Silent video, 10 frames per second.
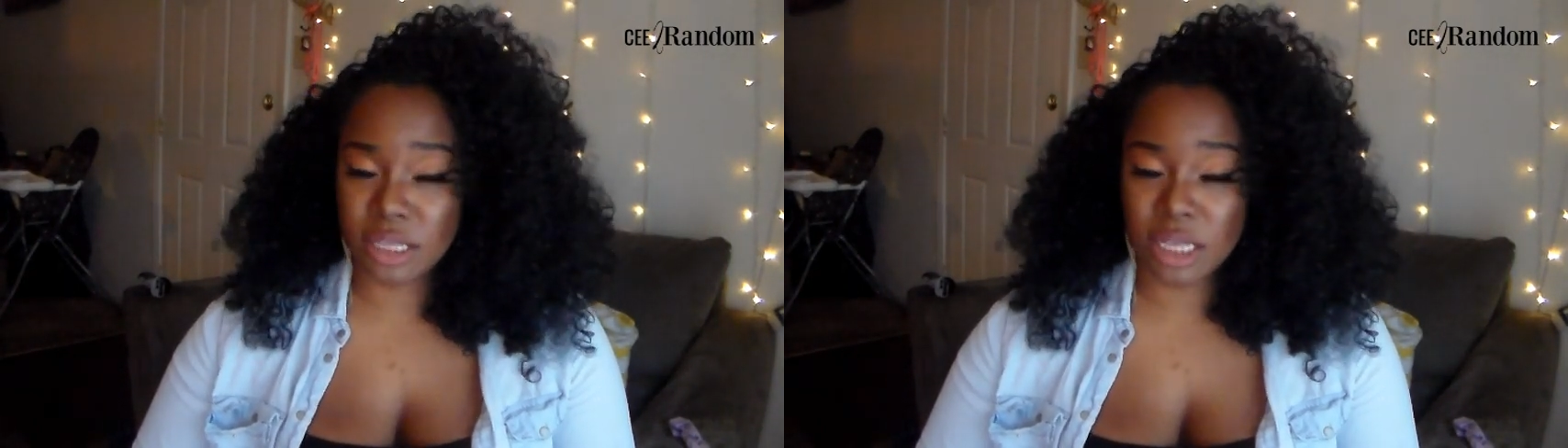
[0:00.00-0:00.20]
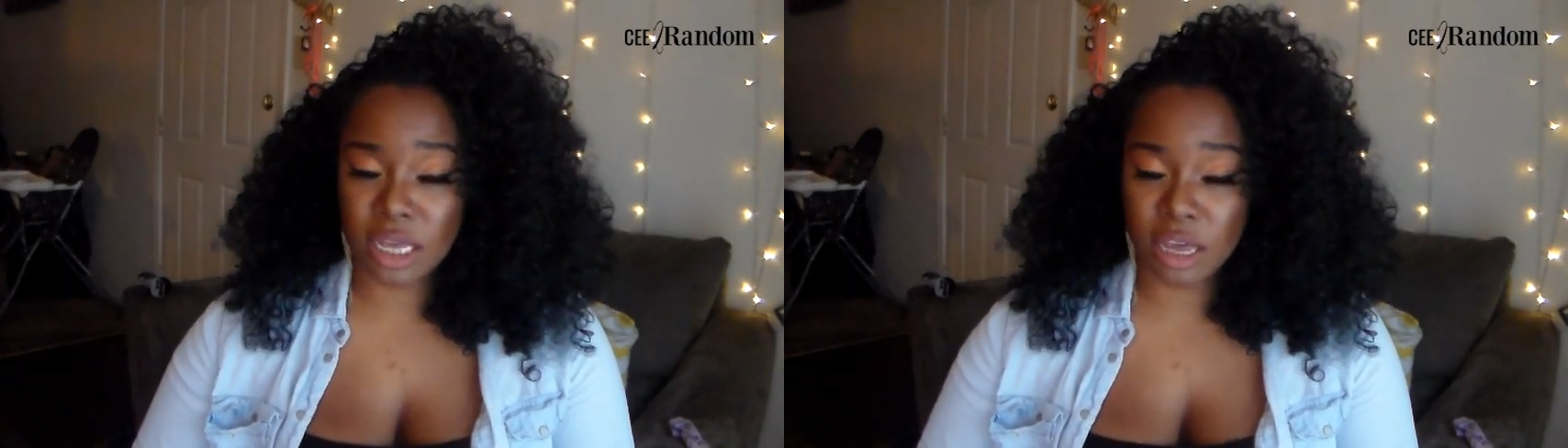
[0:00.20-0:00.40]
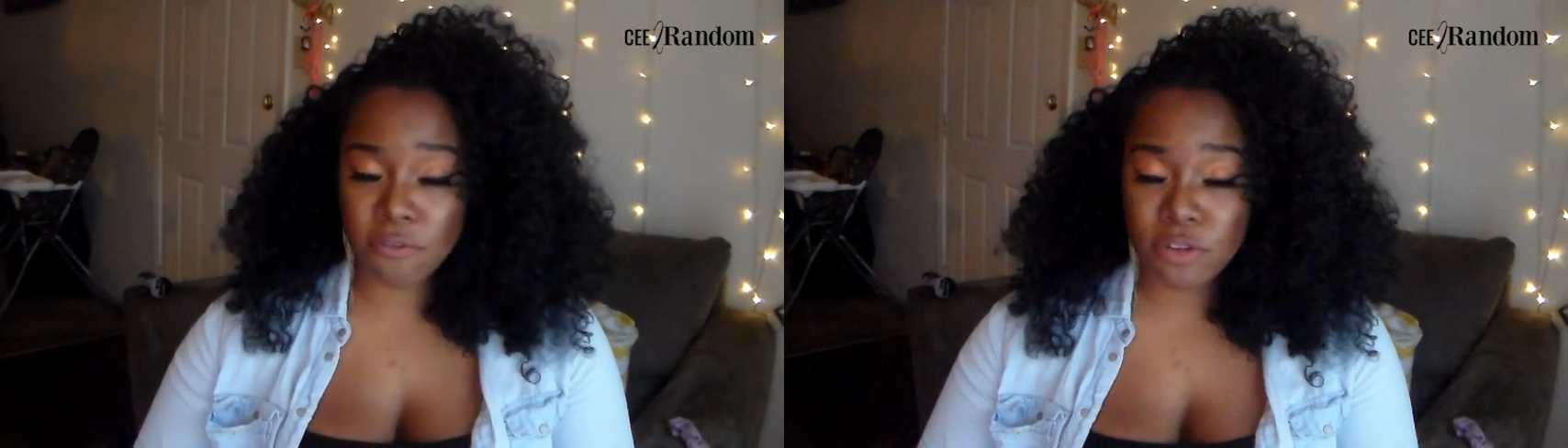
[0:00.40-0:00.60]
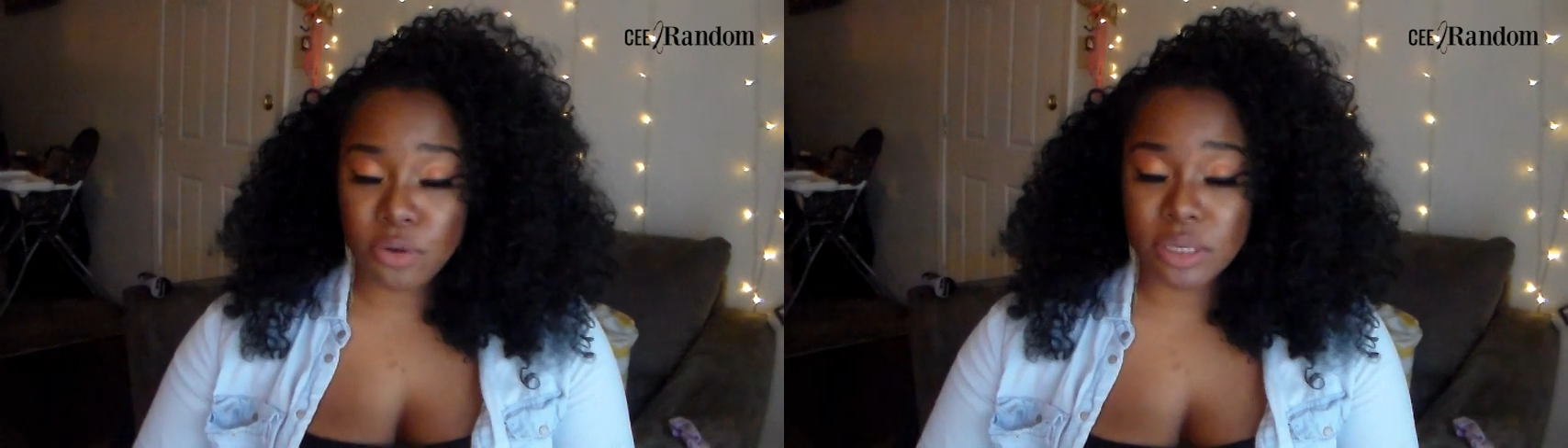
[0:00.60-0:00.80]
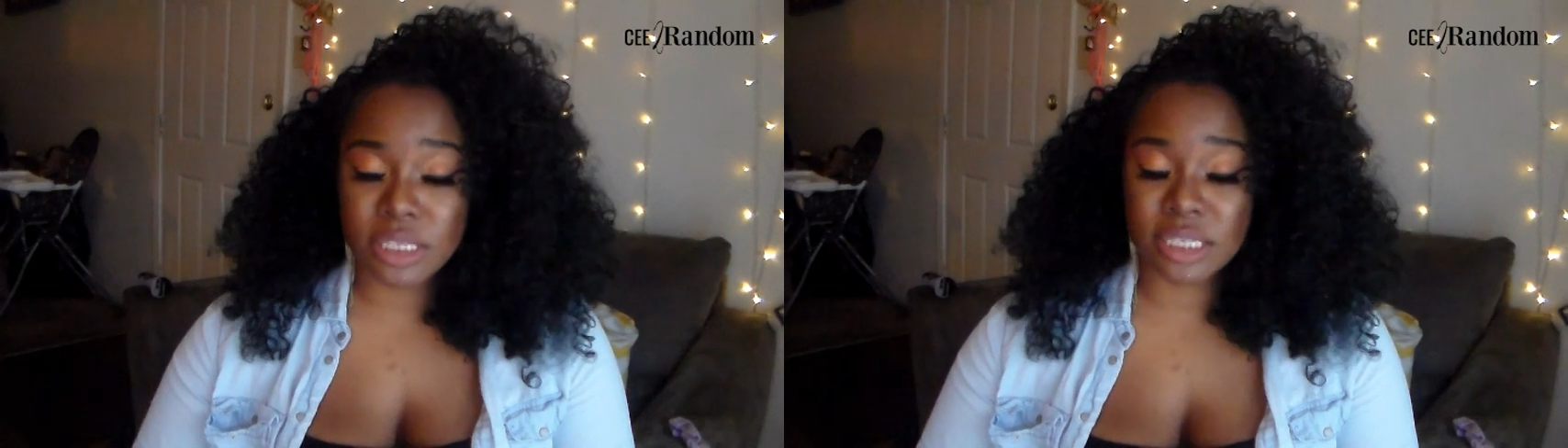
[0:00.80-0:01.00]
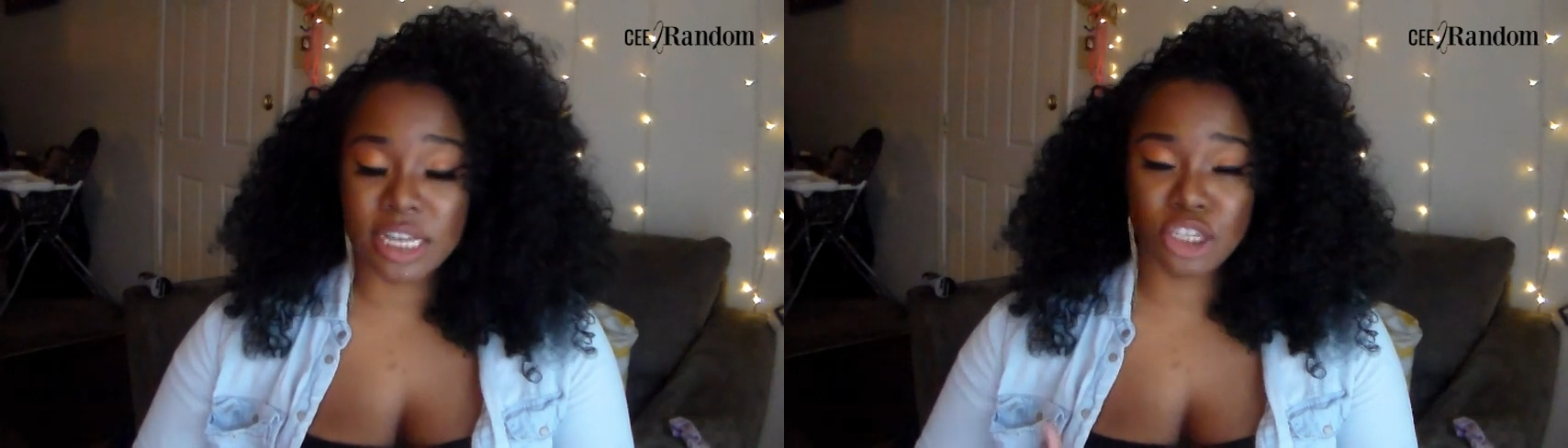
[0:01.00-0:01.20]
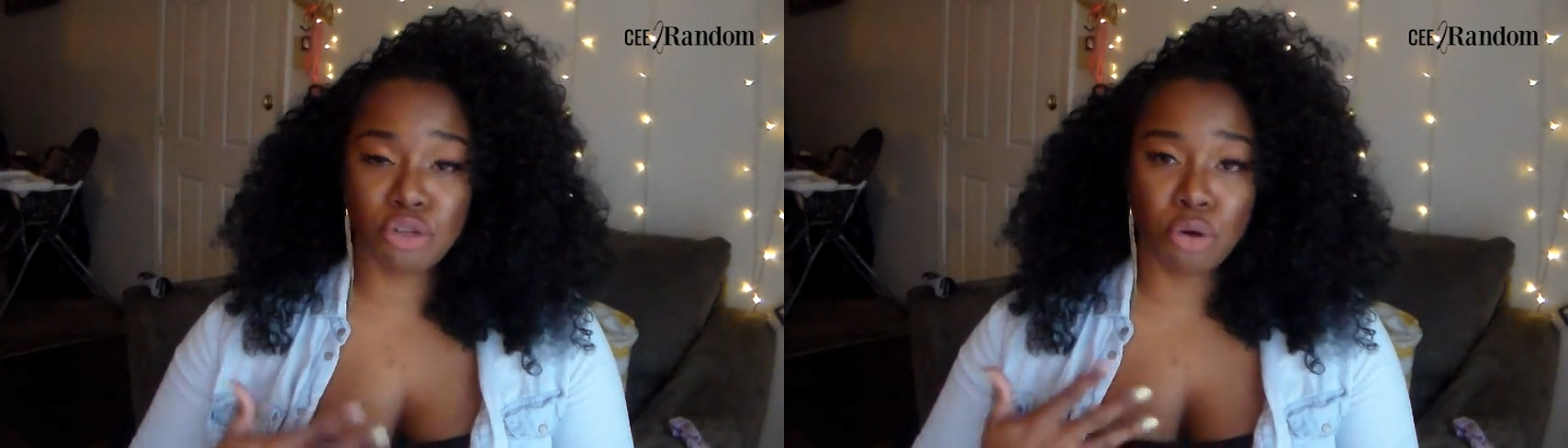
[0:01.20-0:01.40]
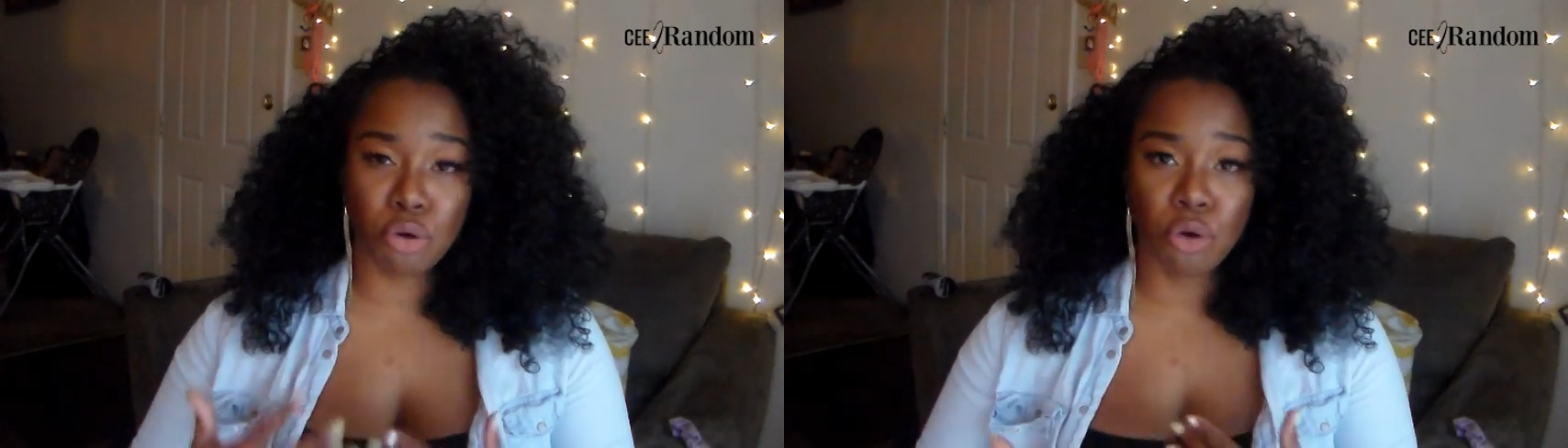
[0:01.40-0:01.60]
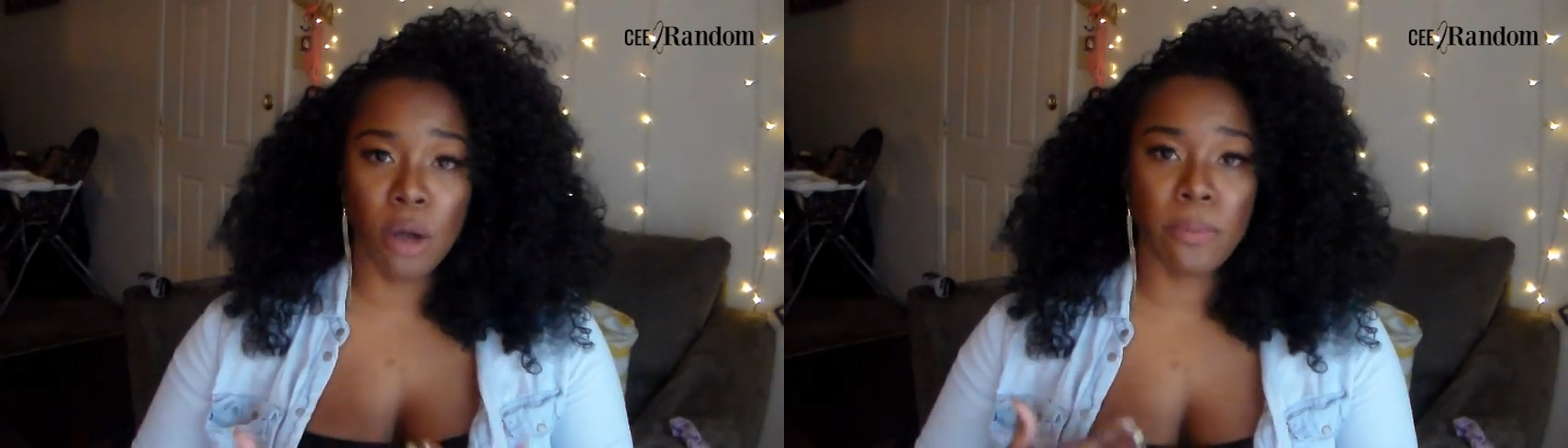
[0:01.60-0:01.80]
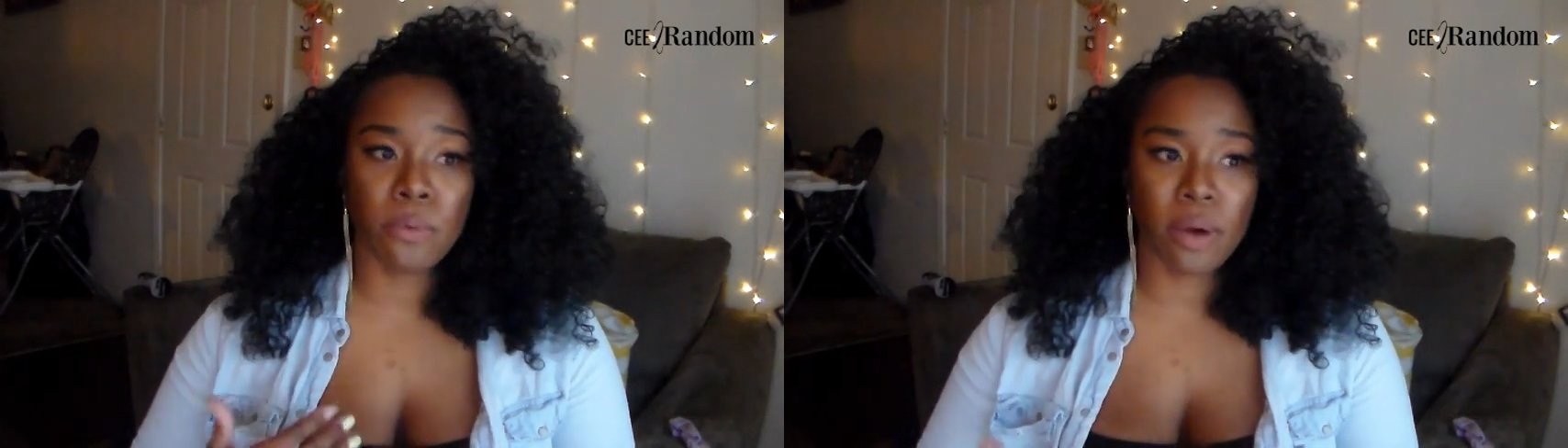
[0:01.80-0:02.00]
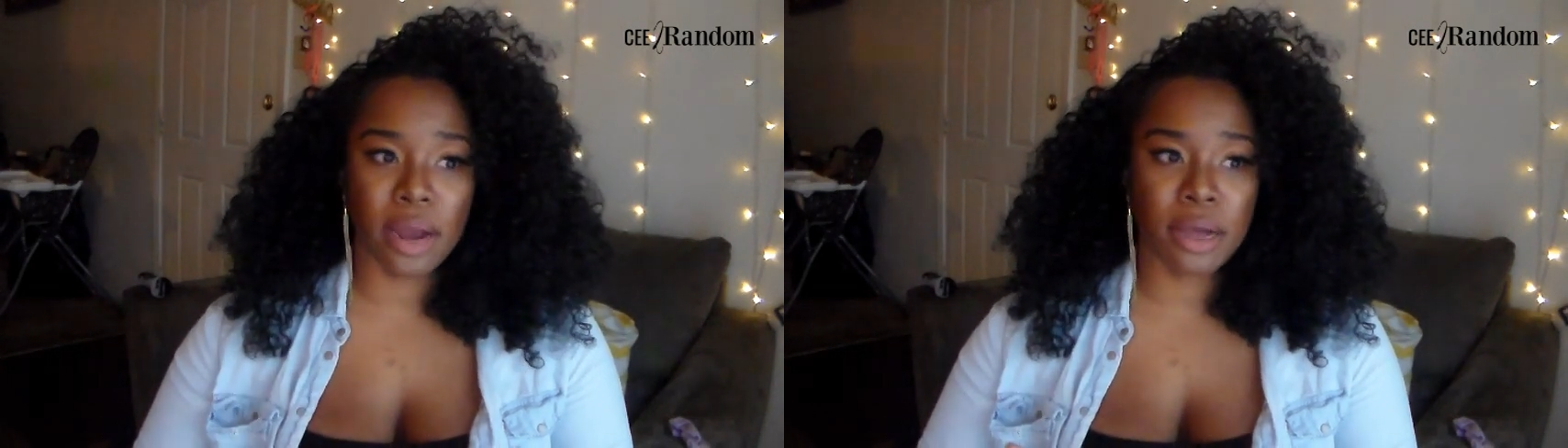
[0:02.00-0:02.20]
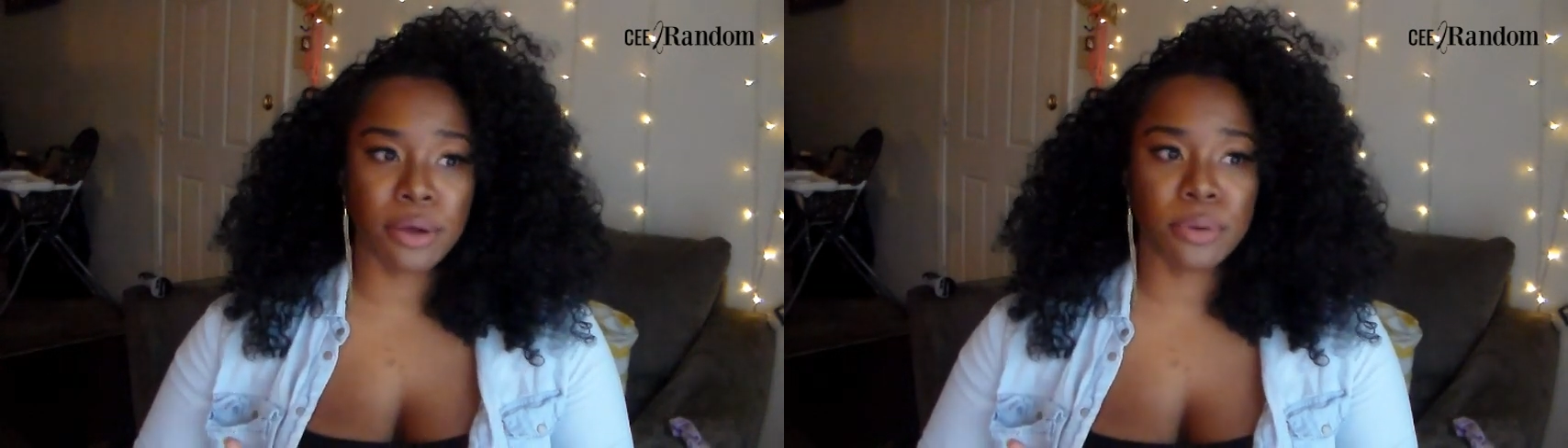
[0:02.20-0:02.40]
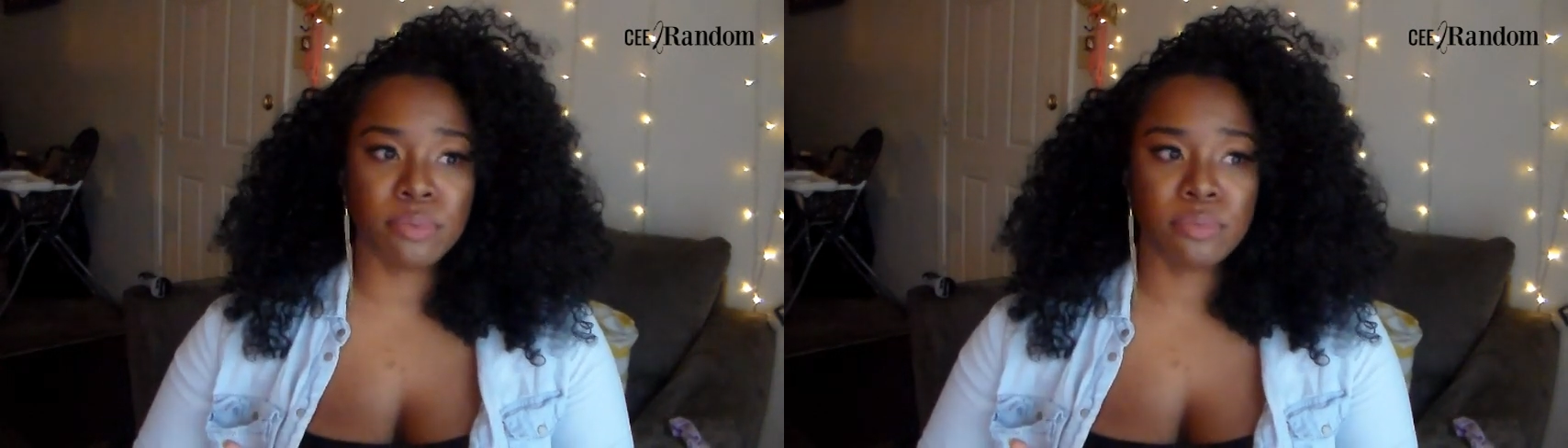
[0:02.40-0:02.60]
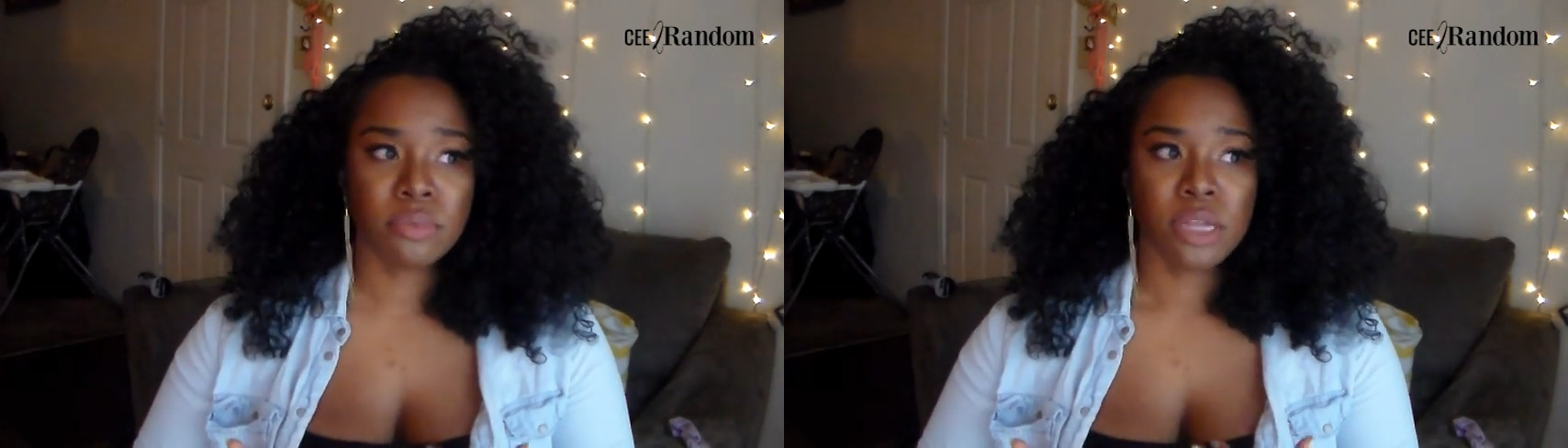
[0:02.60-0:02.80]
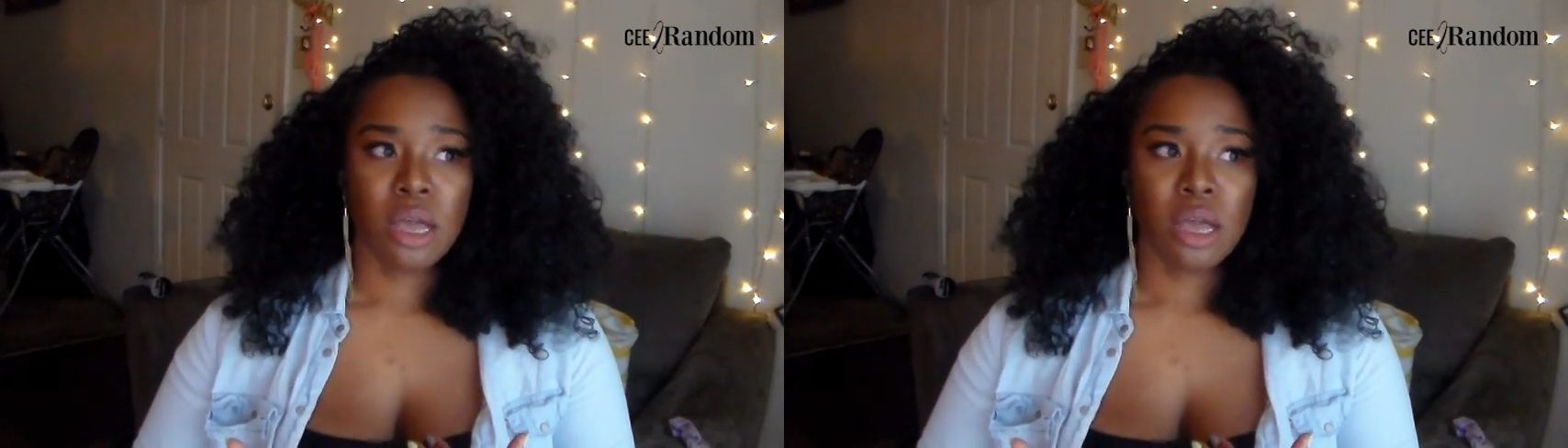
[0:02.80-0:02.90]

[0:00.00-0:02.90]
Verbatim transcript: the influences that you grew up around,